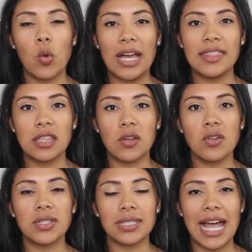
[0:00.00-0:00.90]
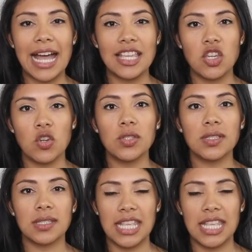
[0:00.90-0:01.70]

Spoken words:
¿Cuántos años